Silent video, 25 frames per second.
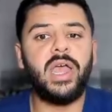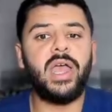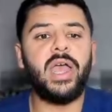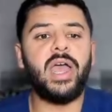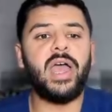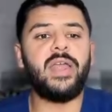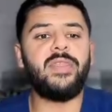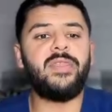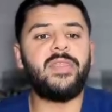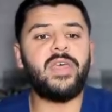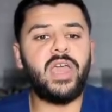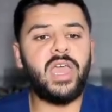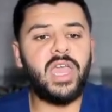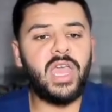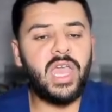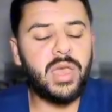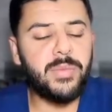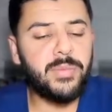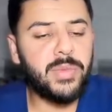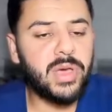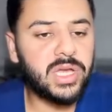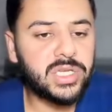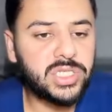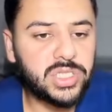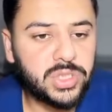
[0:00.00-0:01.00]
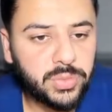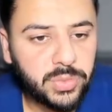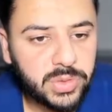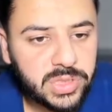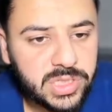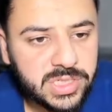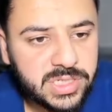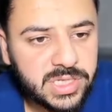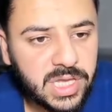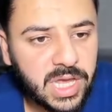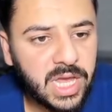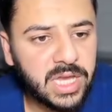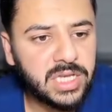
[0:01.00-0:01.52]
and the AMH, which
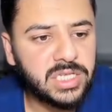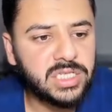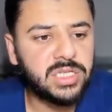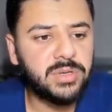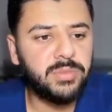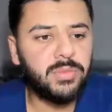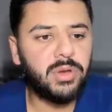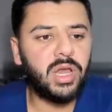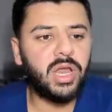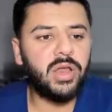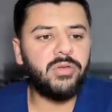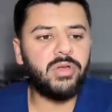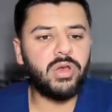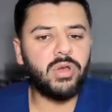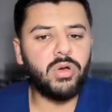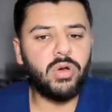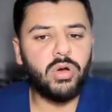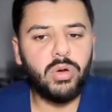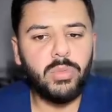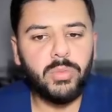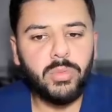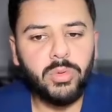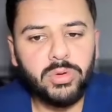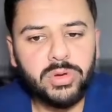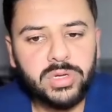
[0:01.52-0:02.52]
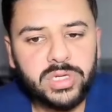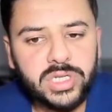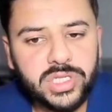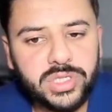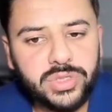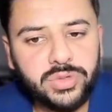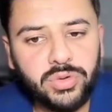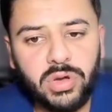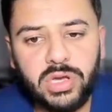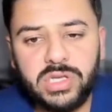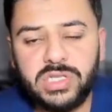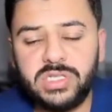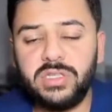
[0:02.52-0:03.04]
is the anti-Mullerian hormone,
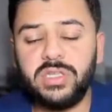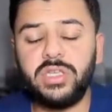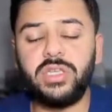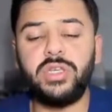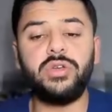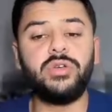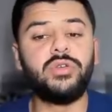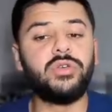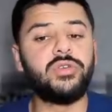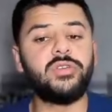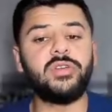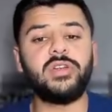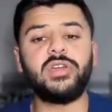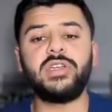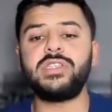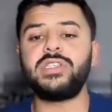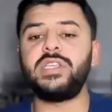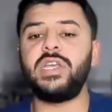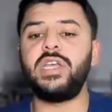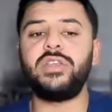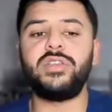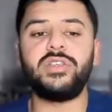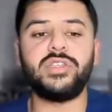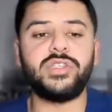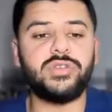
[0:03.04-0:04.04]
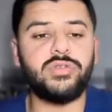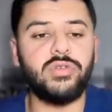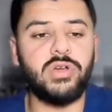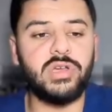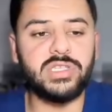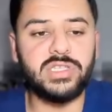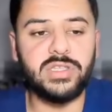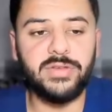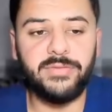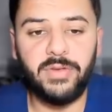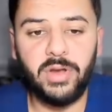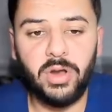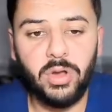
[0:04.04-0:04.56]
destroys the uterus, it destroys
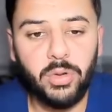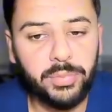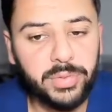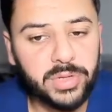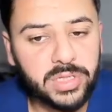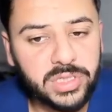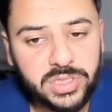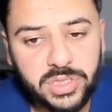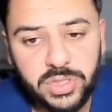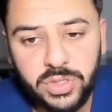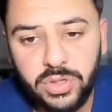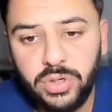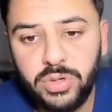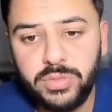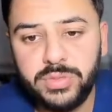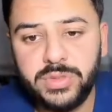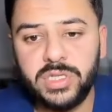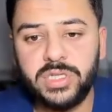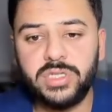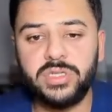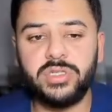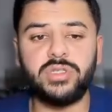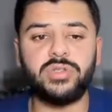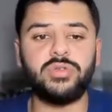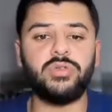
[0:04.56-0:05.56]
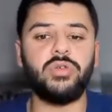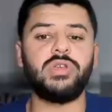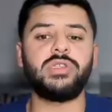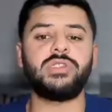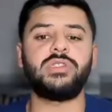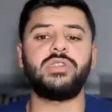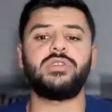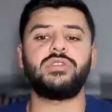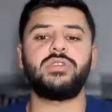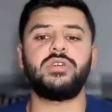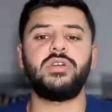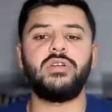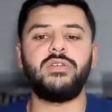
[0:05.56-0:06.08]
the fallopian tubes, it destroys
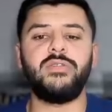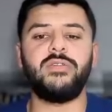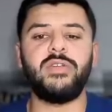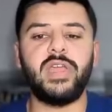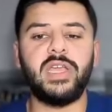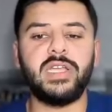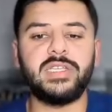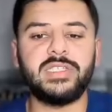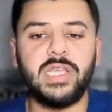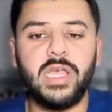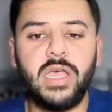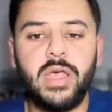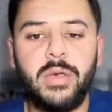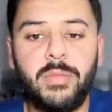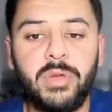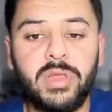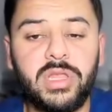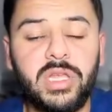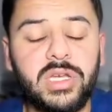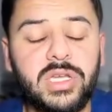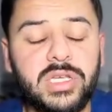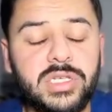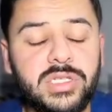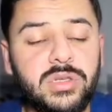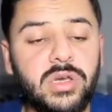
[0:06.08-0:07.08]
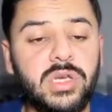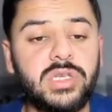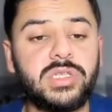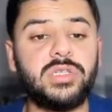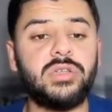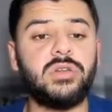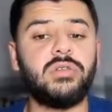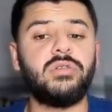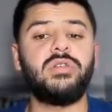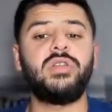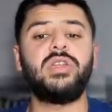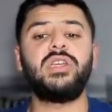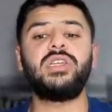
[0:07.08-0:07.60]
the cervix, but the
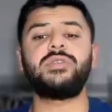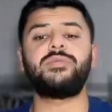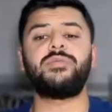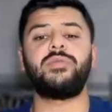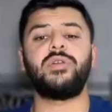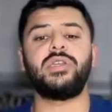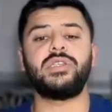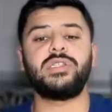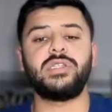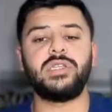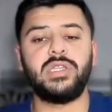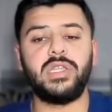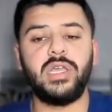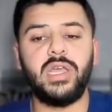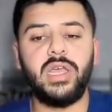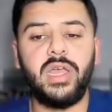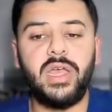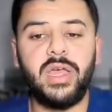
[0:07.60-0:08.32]
testosterone is present.